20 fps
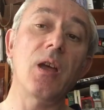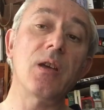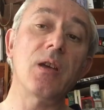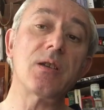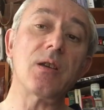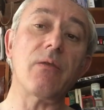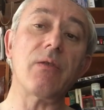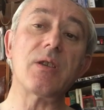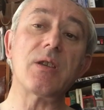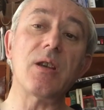
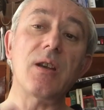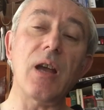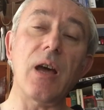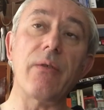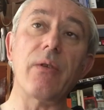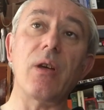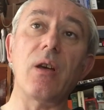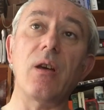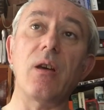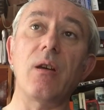So that's
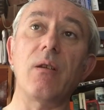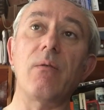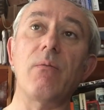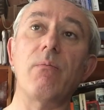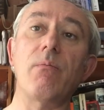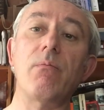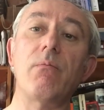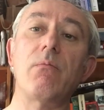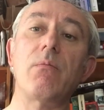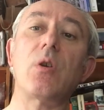another
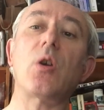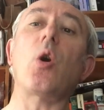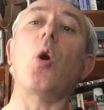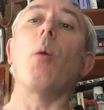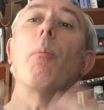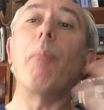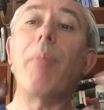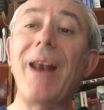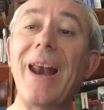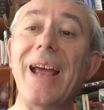
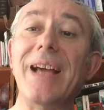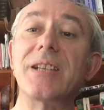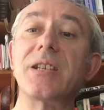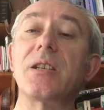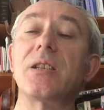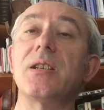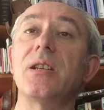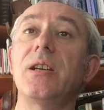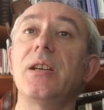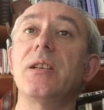
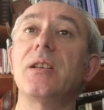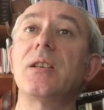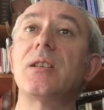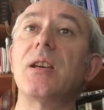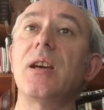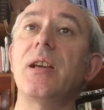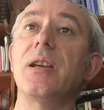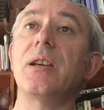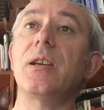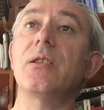complexity to
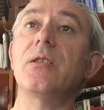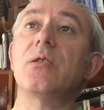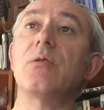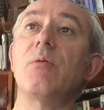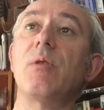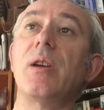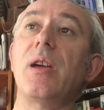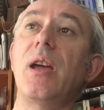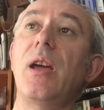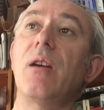take into
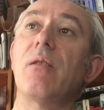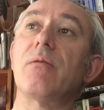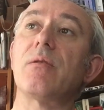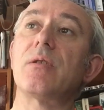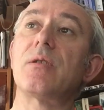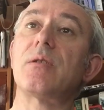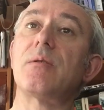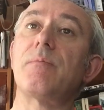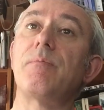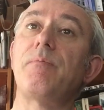
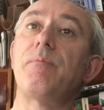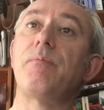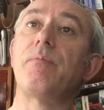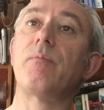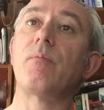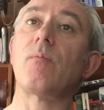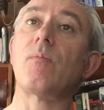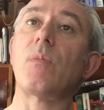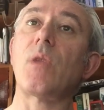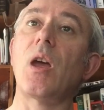account.
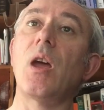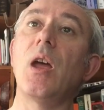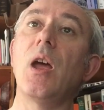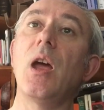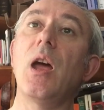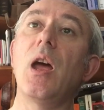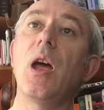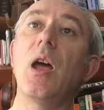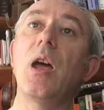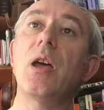
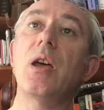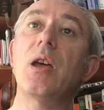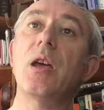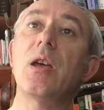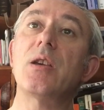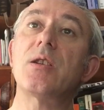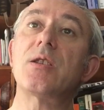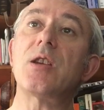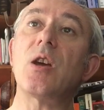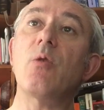
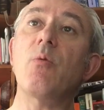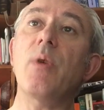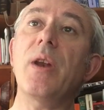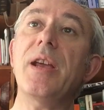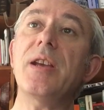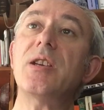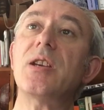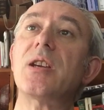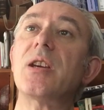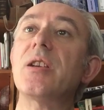So we
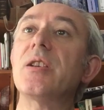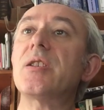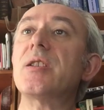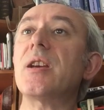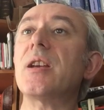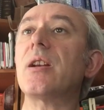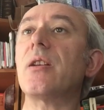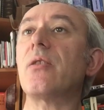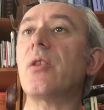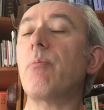need to
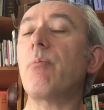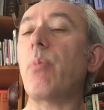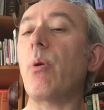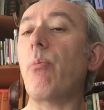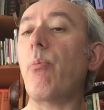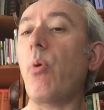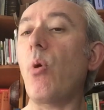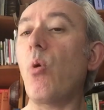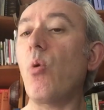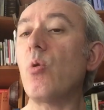consider the
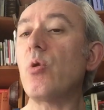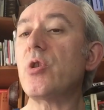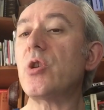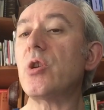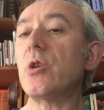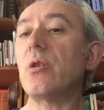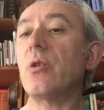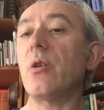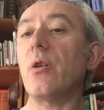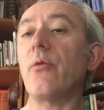
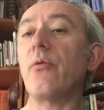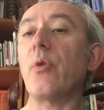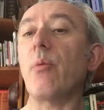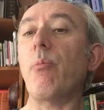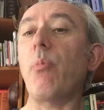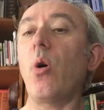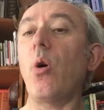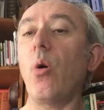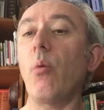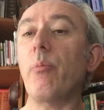proportion of the
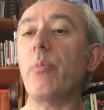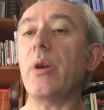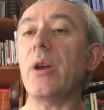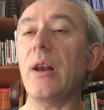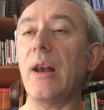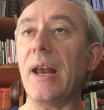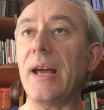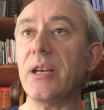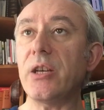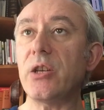
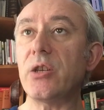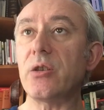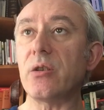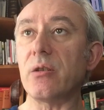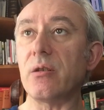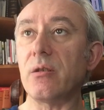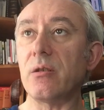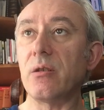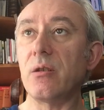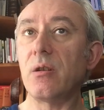
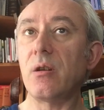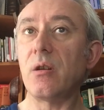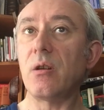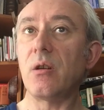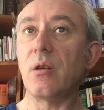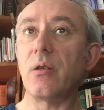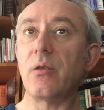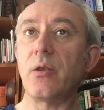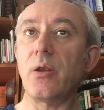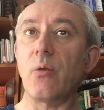population
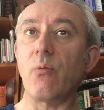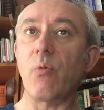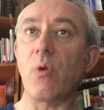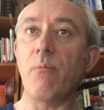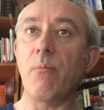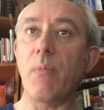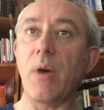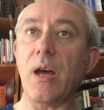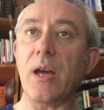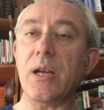that
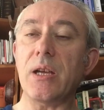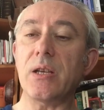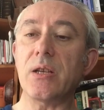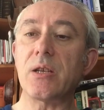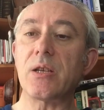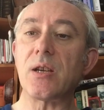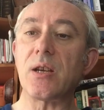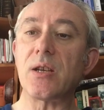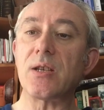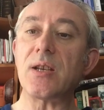remains
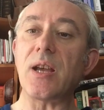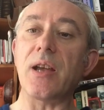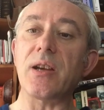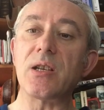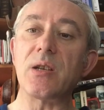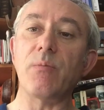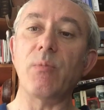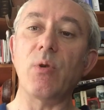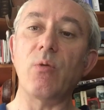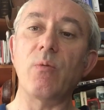
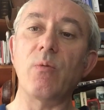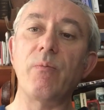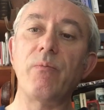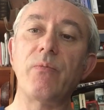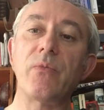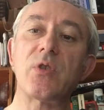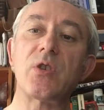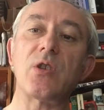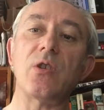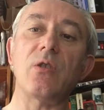susceptible
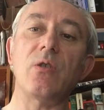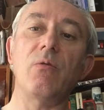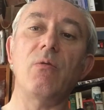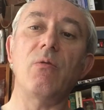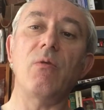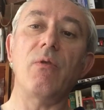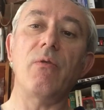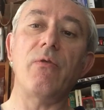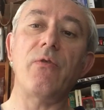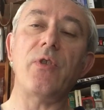
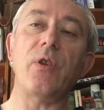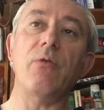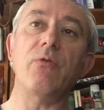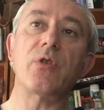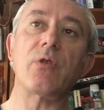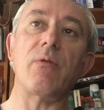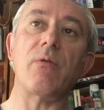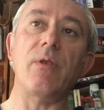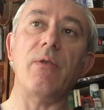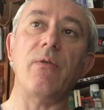to
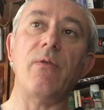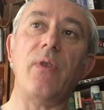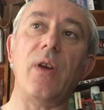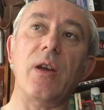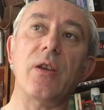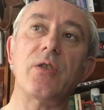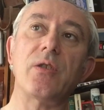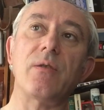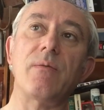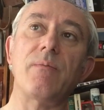future
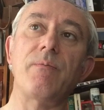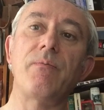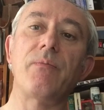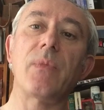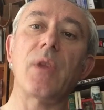infection.